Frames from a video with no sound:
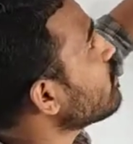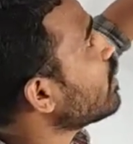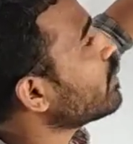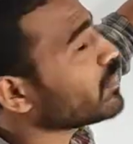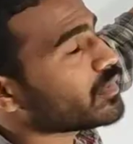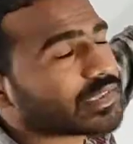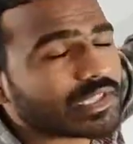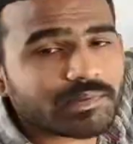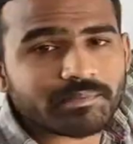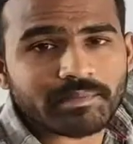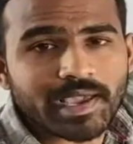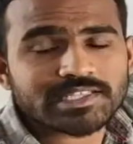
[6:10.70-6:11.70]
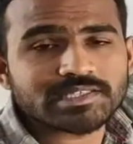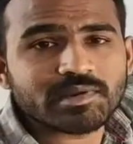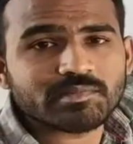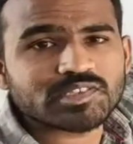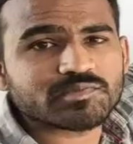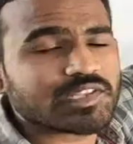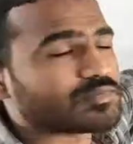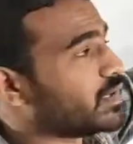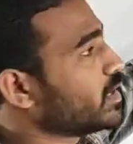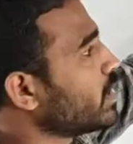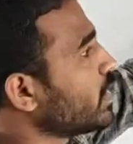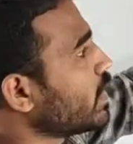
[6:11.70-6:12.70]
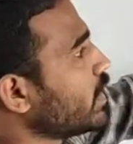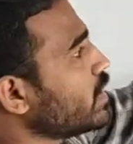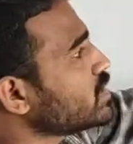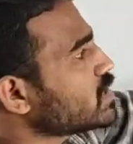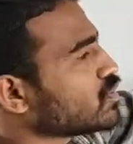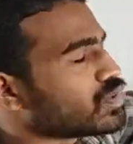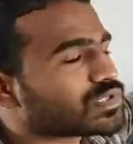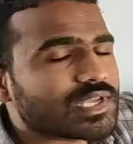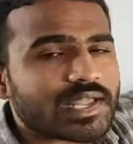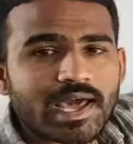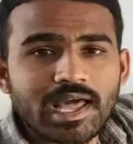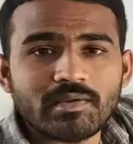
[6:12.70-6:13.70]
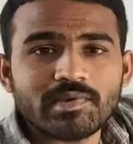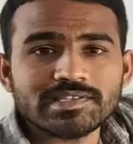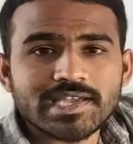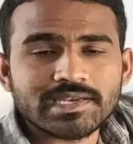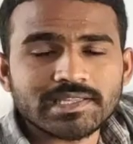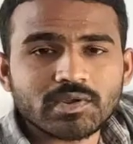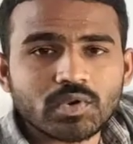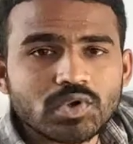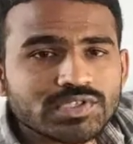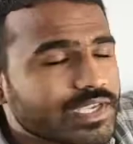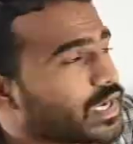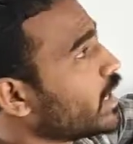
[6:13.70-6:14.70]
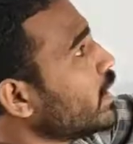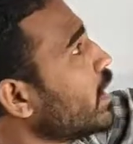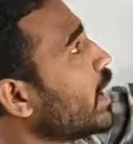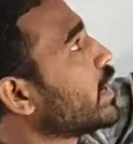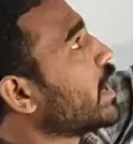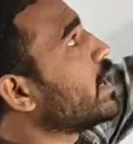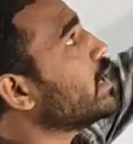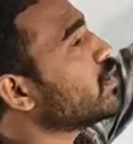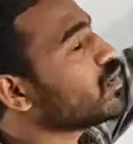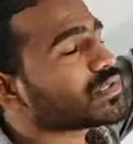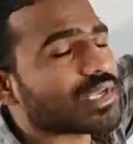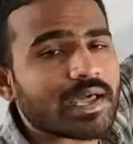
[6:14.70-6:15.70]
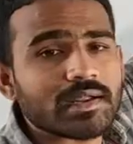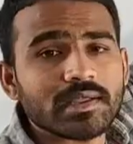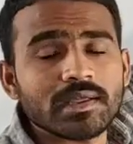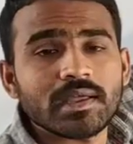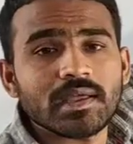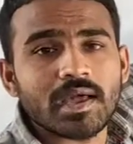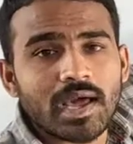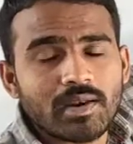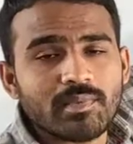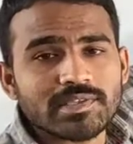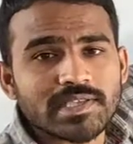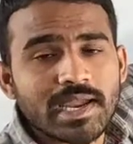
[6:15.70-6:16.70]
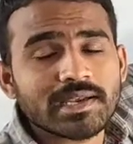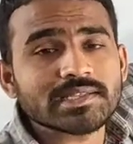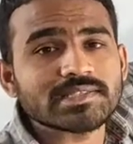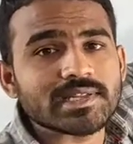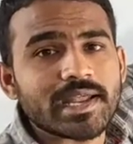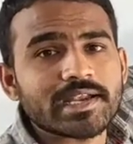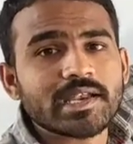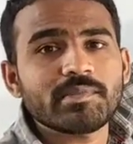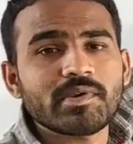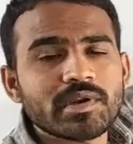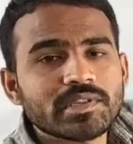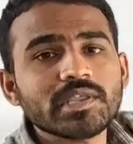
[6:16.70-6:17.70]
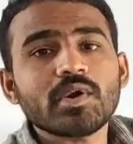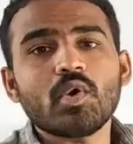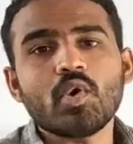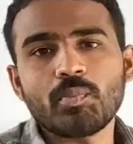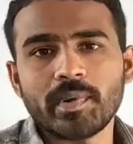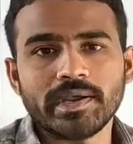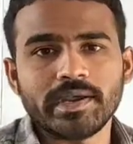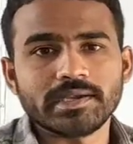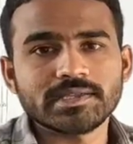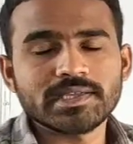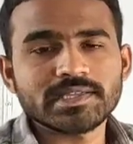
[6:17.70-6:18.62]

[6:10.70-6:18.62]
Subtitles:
vibrate with the maximum displacement. Hence nodes are always at the close end, and antinodes are always at slightly beyond the open end.